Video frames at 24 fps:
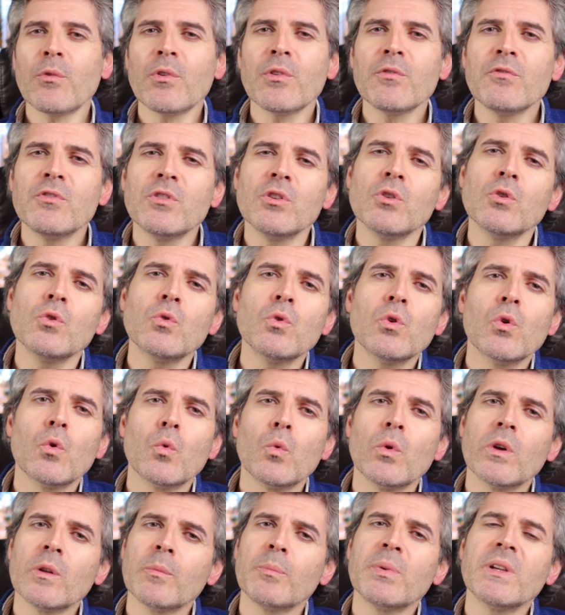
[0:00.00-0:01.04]
review
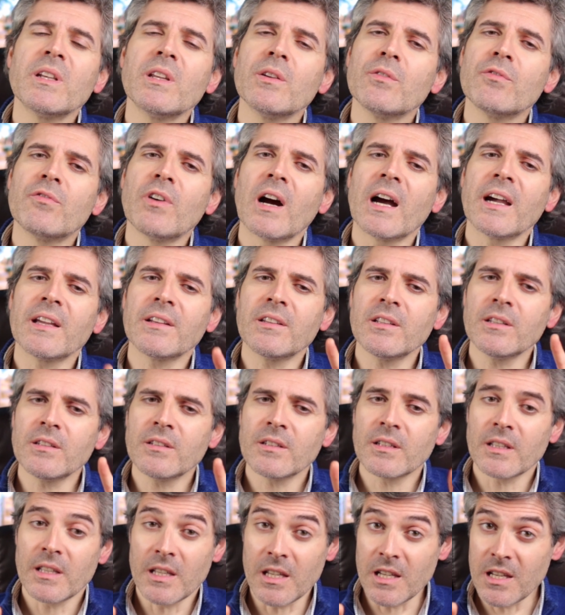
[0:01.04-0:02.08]
will be
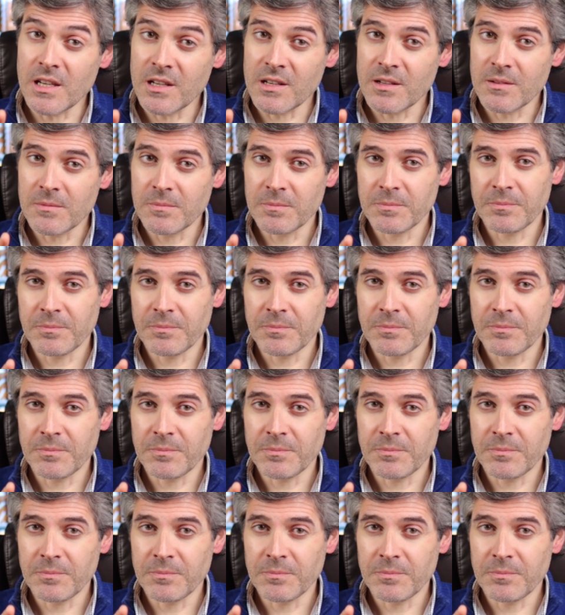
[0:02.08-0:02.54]
divided in